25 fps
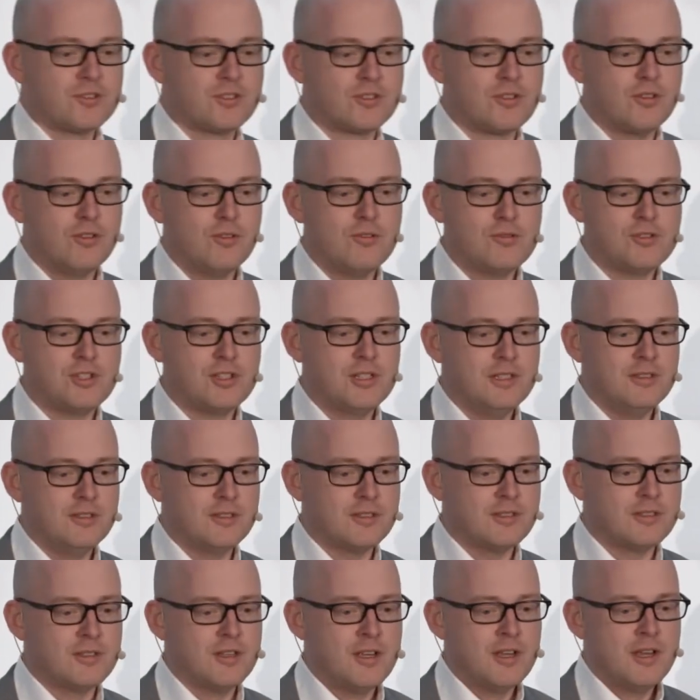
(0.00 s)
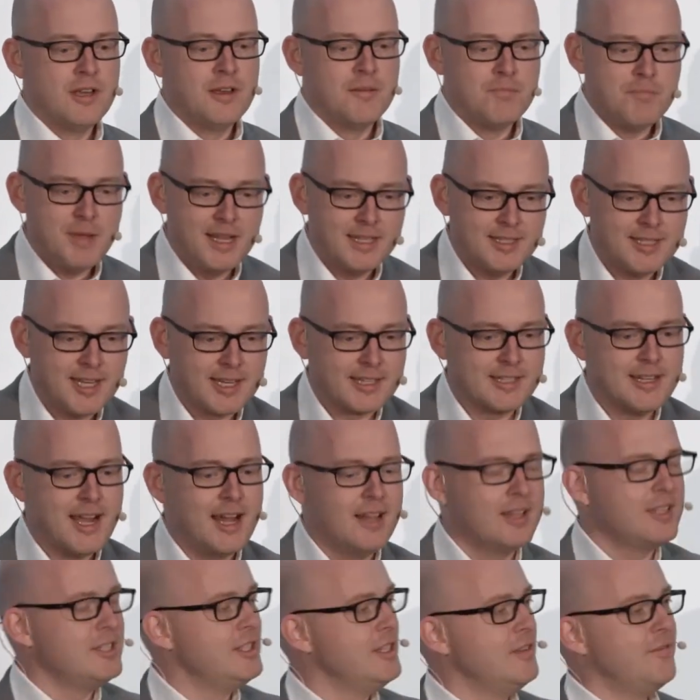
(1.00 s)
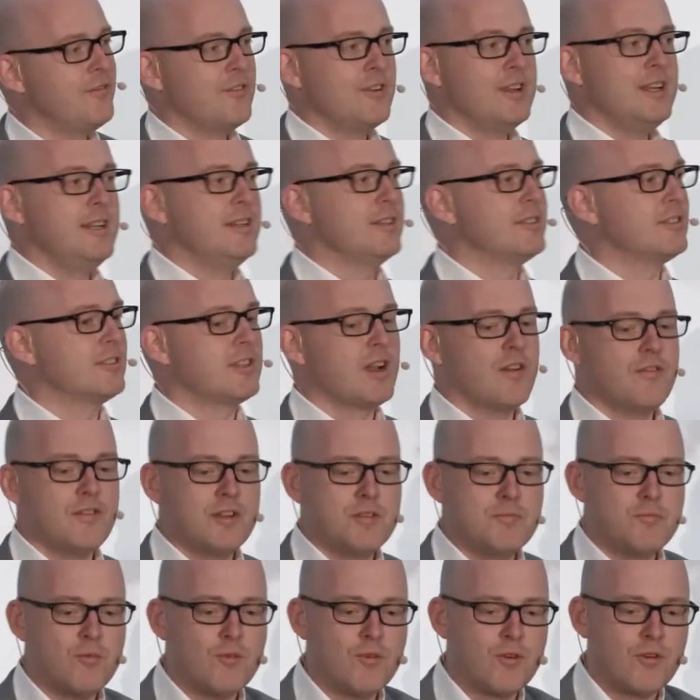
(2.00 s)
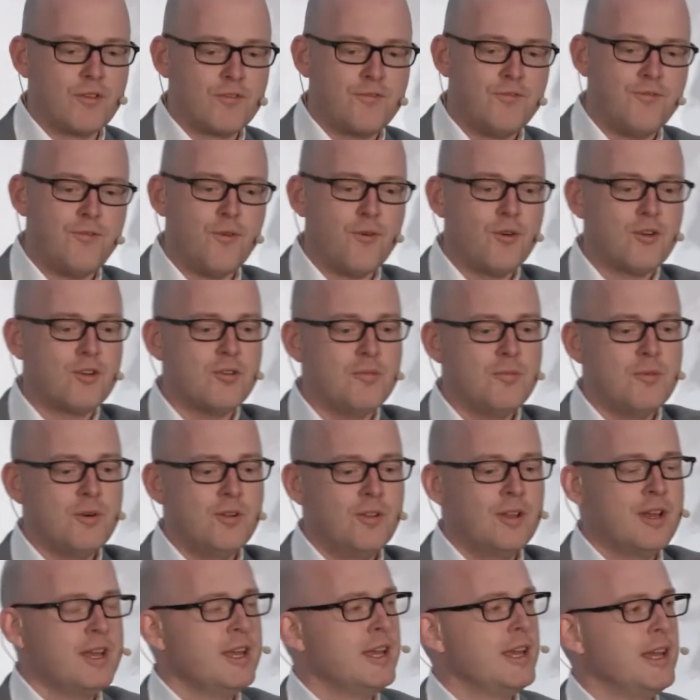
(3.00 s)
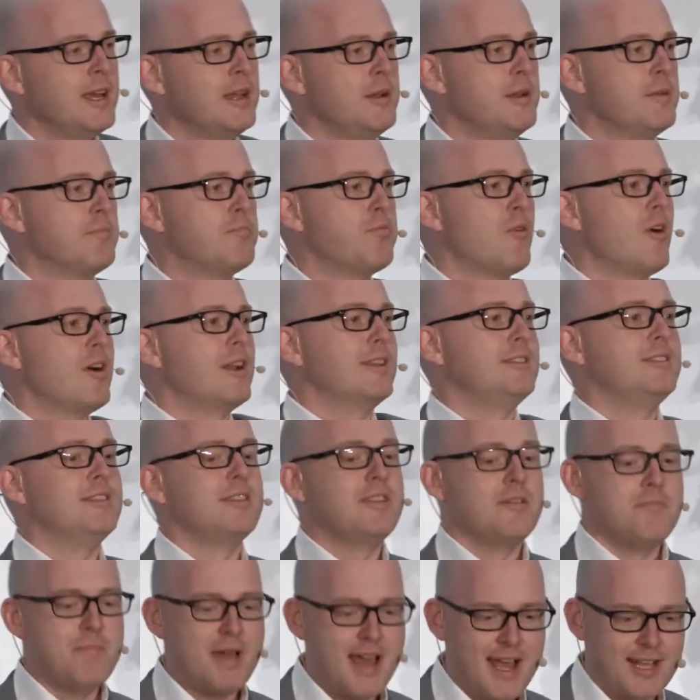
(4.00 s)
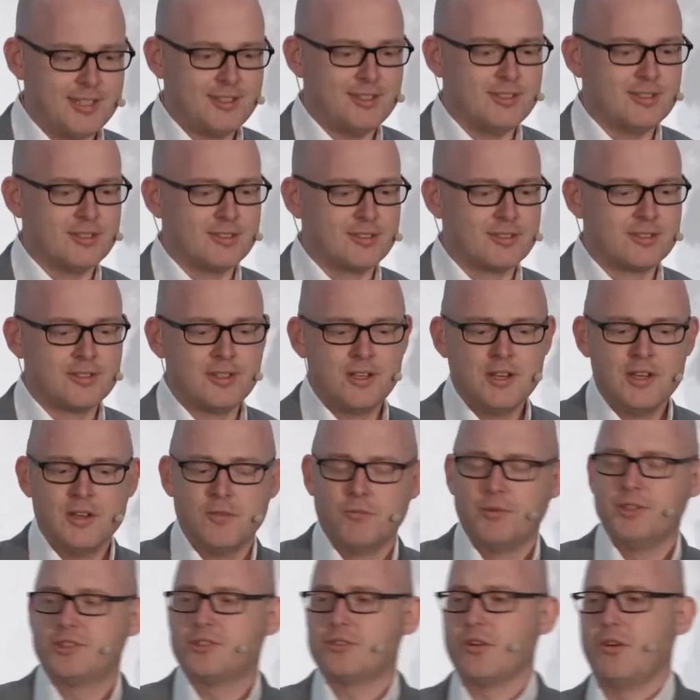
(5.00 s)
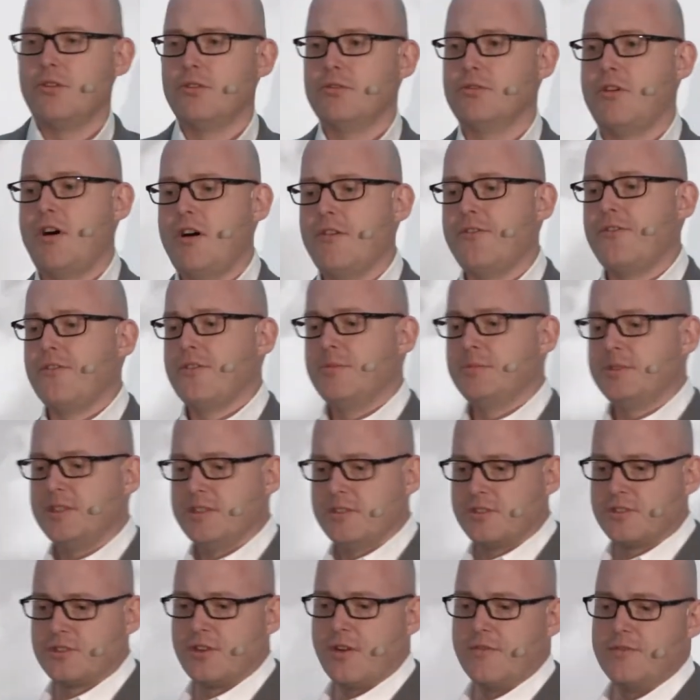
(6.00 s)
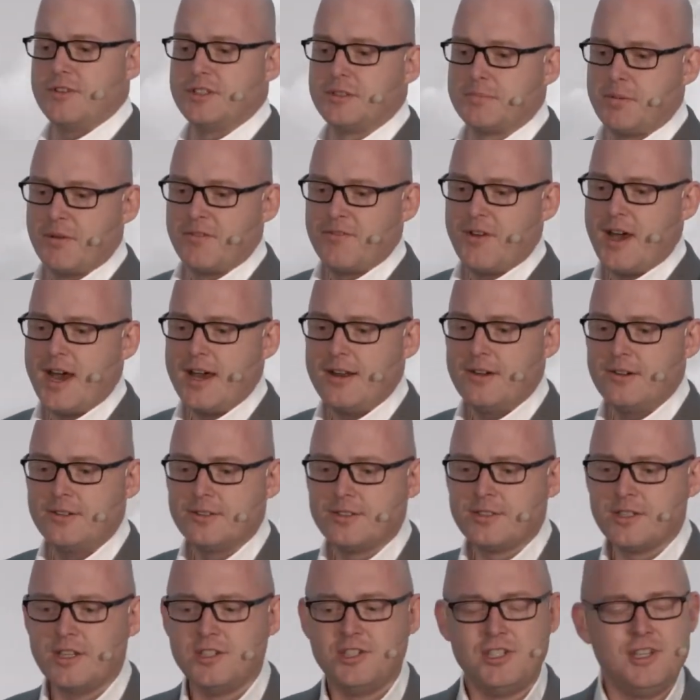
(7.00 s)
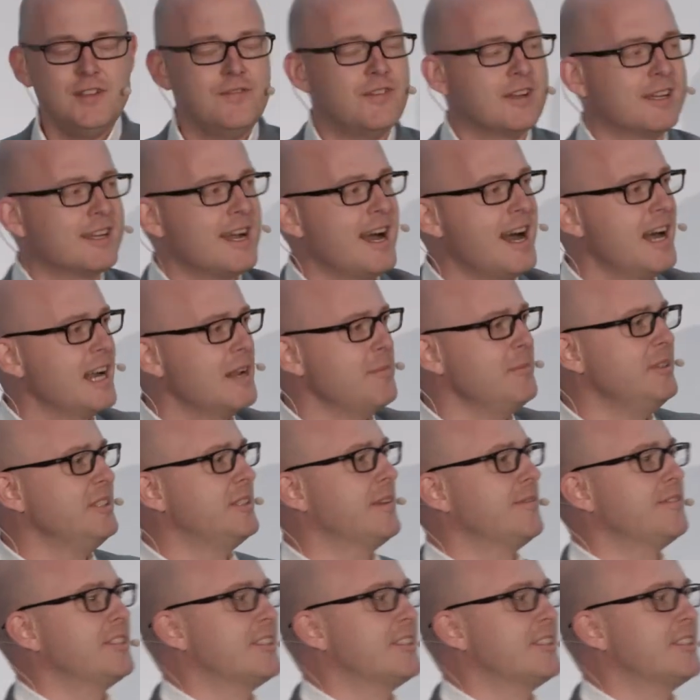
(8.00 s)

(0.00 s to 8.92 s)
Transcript: solutions made technology for e-discovery more affordable, and it brought it to the masses. We saw law firms and service providers achieve economies of